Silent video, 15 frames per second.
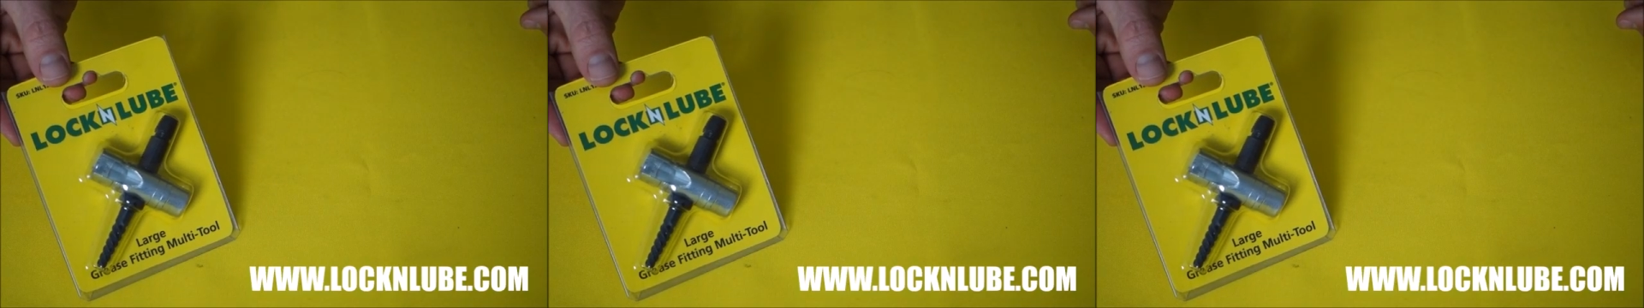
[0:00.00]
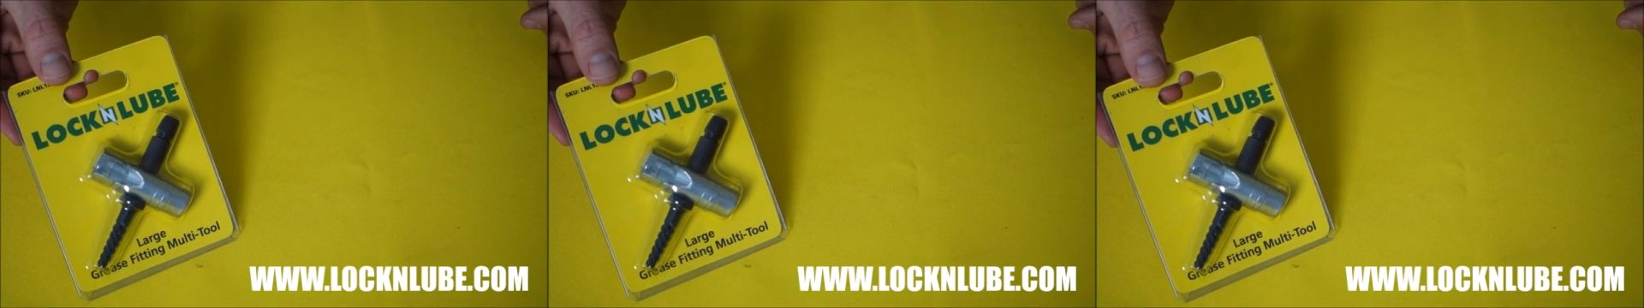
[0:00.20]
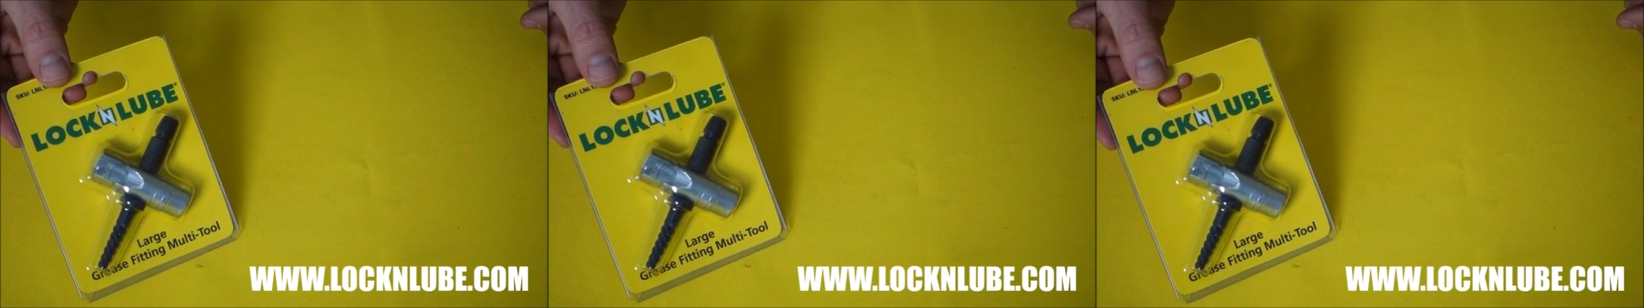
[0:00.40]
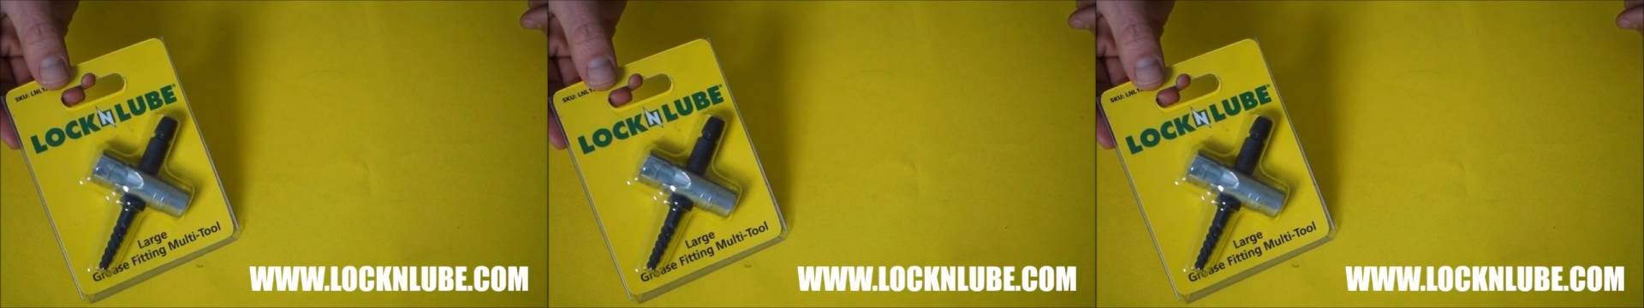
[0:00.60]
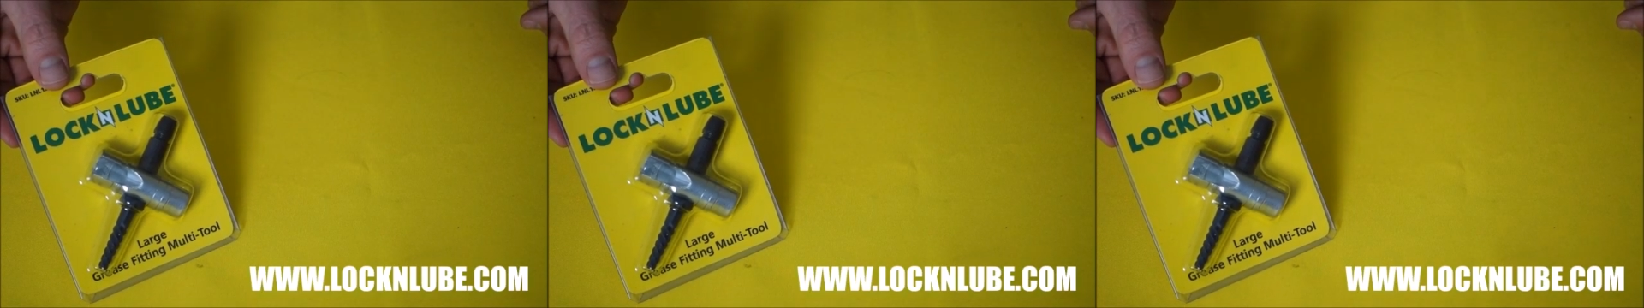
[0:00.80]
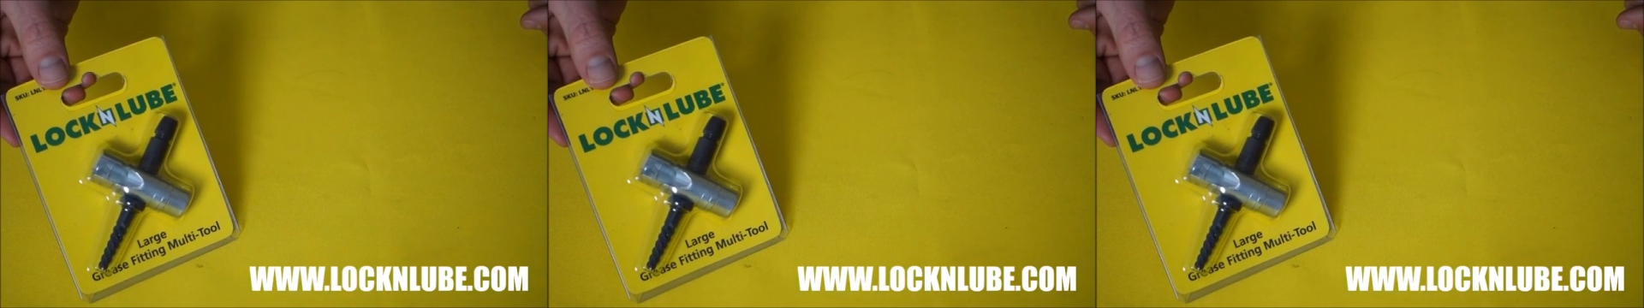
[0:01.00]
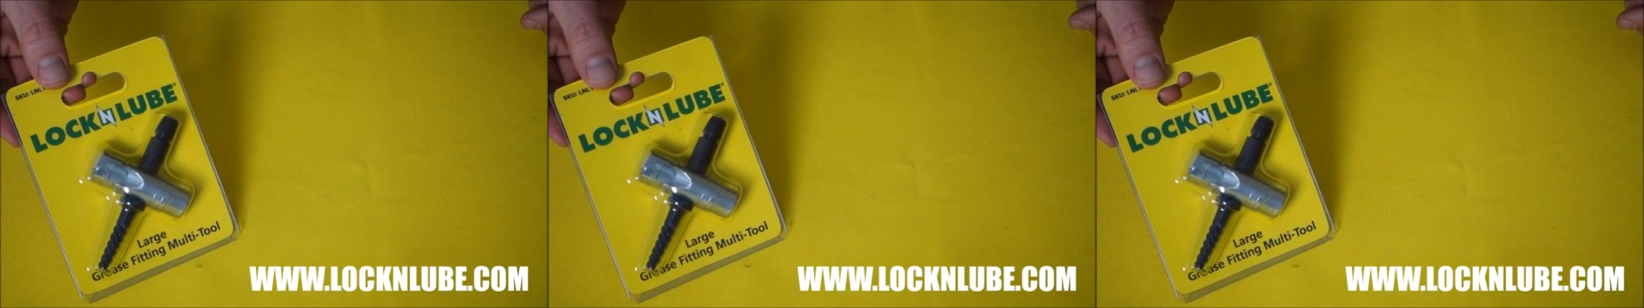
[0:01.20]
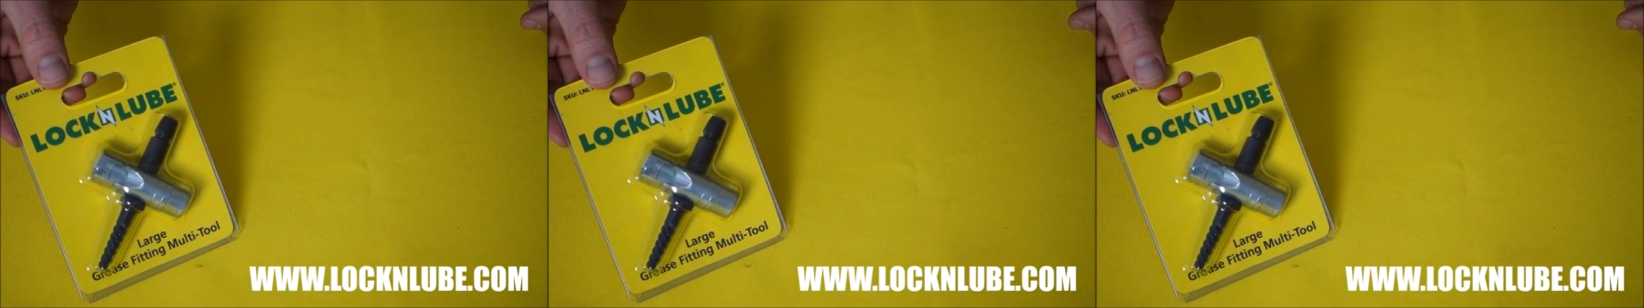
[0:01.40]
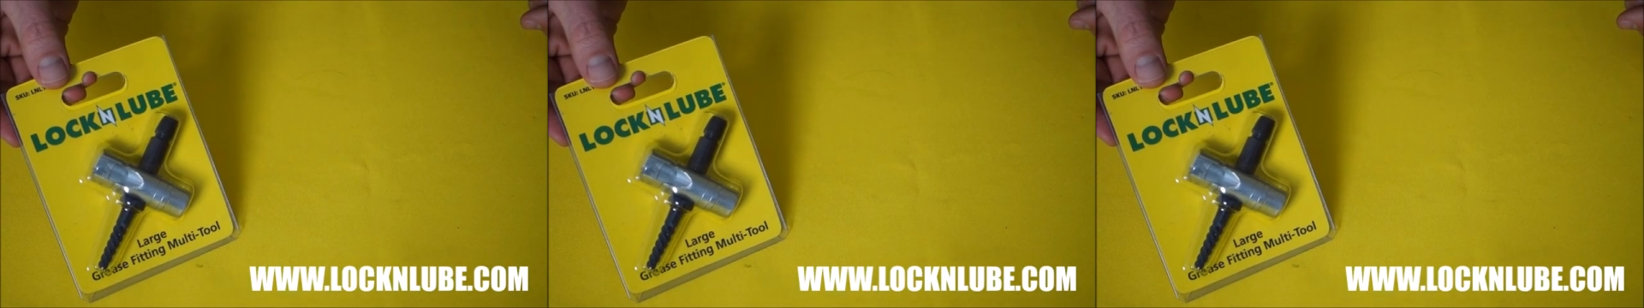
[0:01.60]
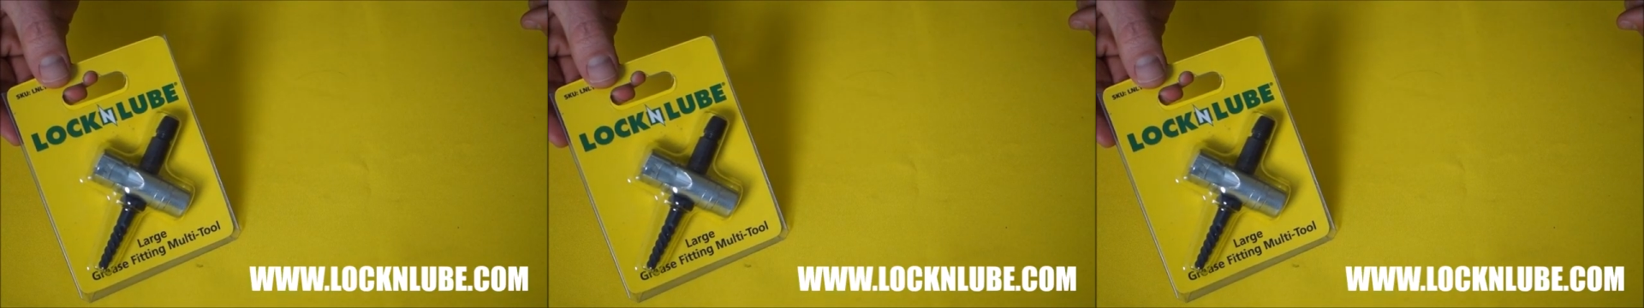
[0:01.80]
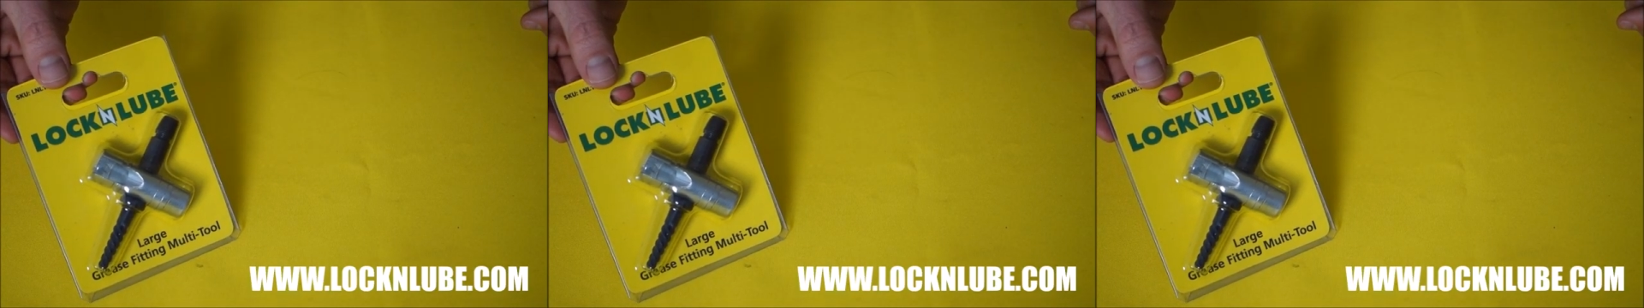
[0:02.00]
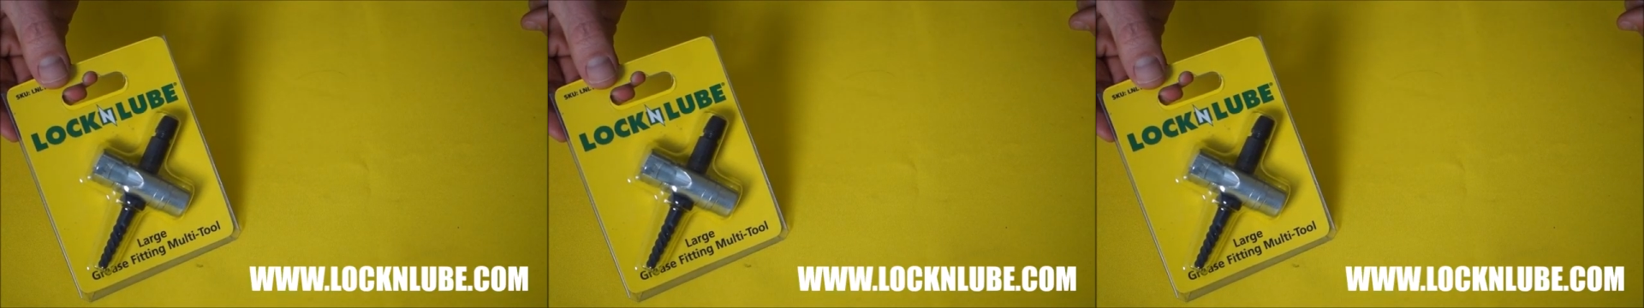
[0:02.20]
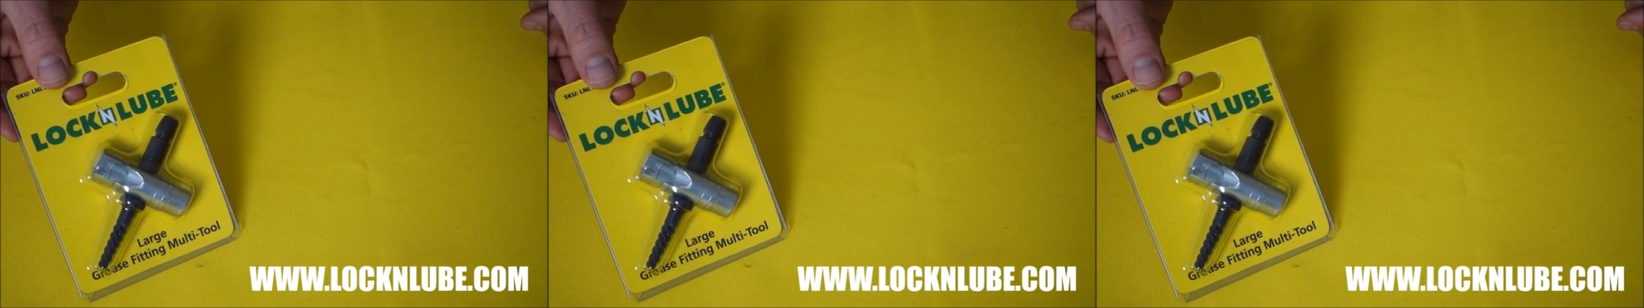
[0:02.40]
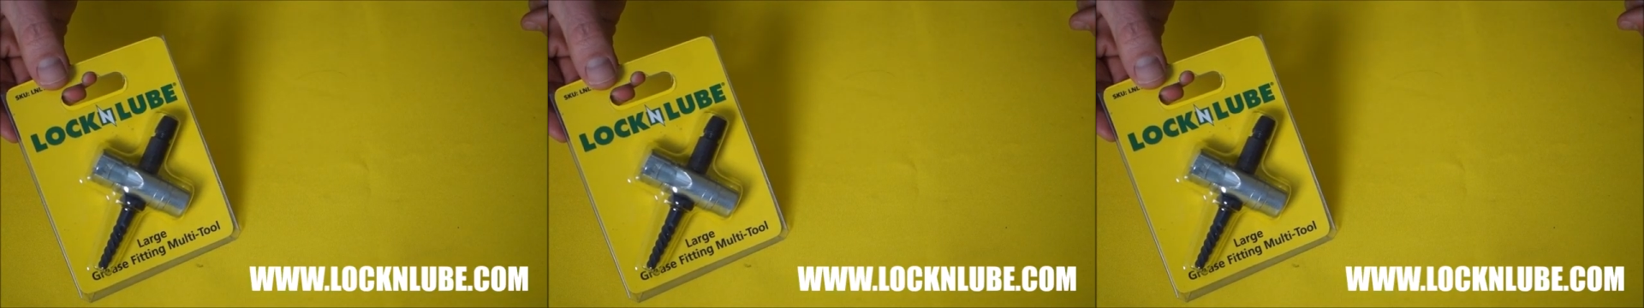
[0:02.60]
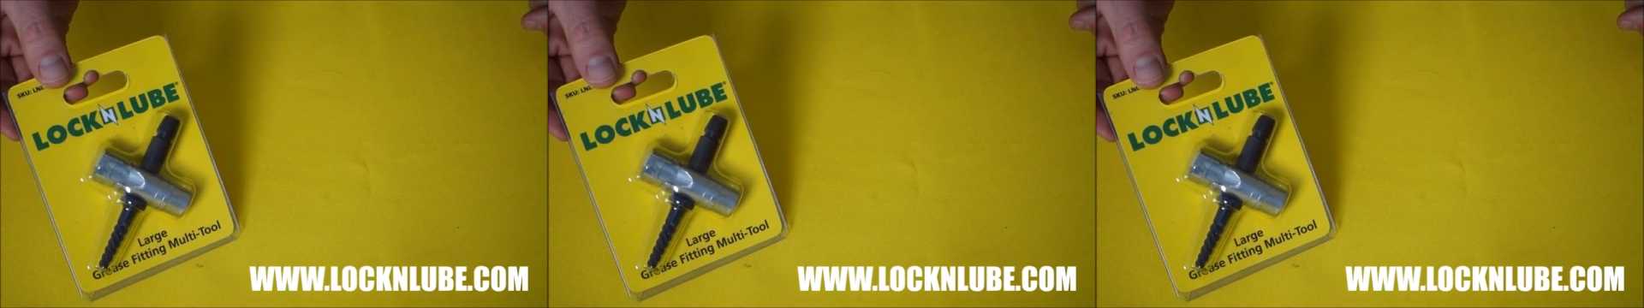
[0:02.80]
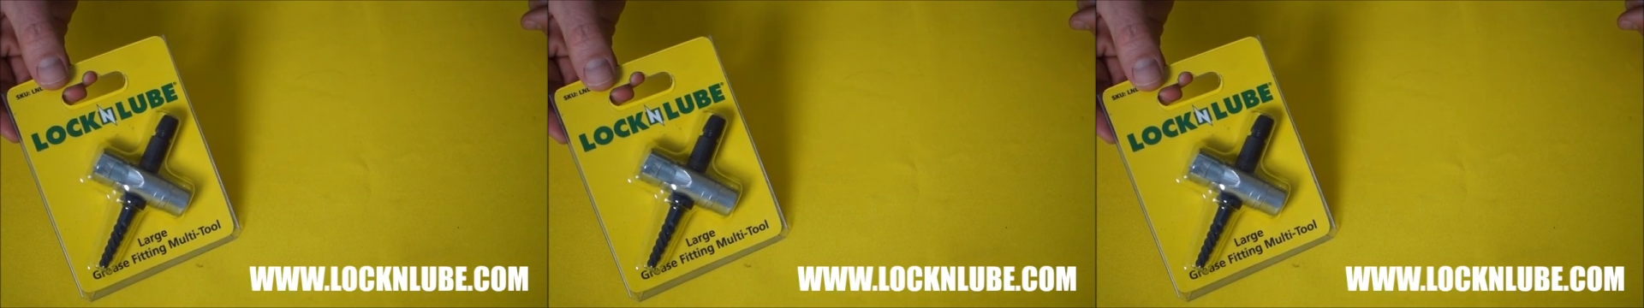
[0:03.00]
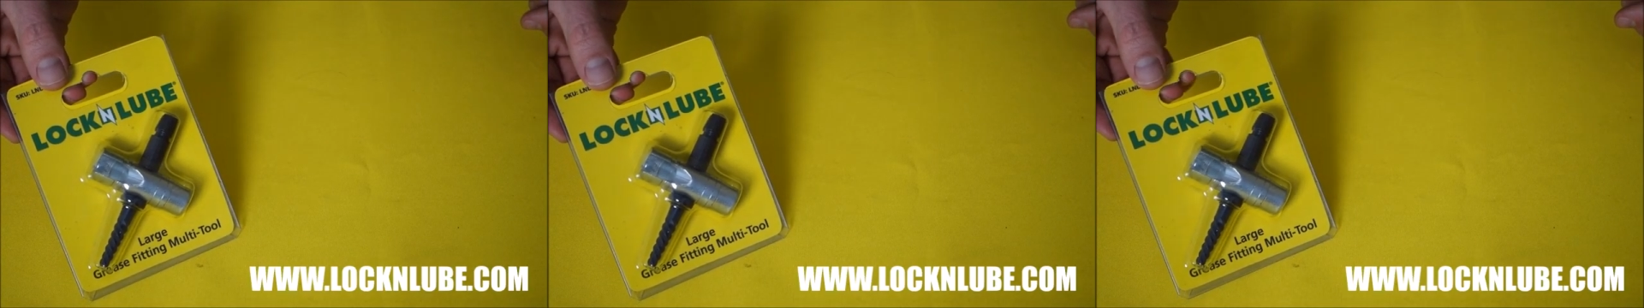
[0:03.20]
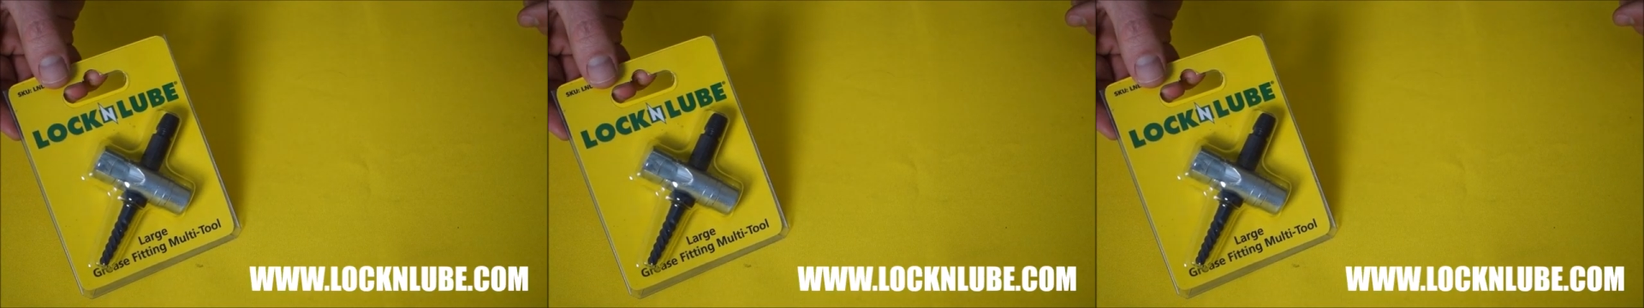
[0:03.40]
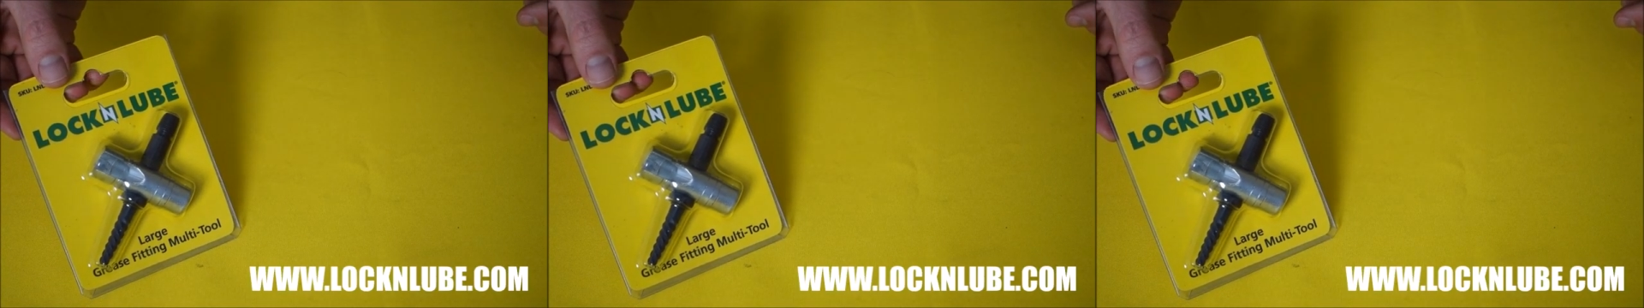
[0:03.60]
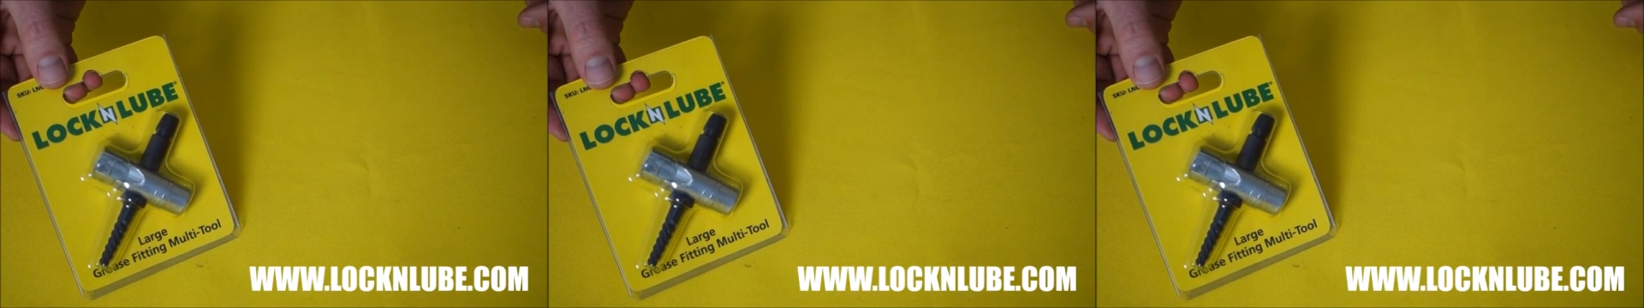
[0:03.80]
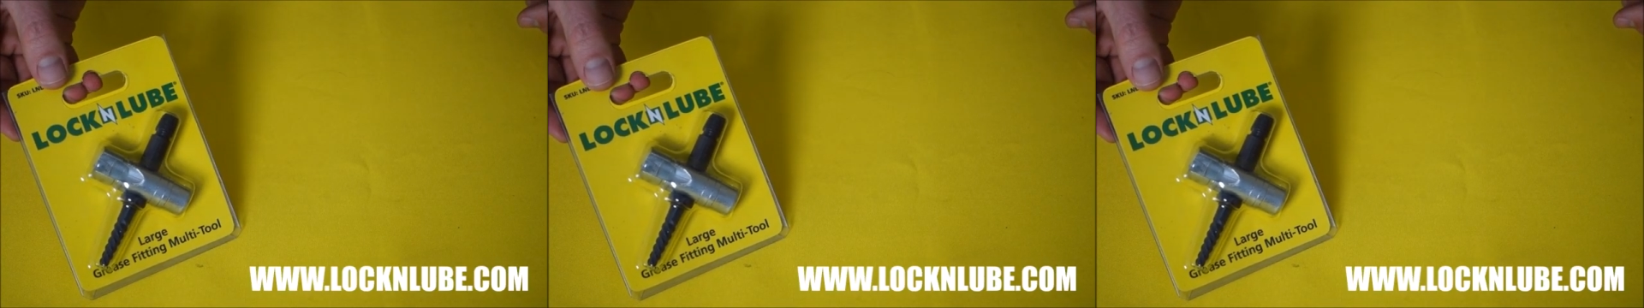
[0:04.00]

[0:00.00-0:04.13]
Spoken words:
No face is visible, so there are no lips to read.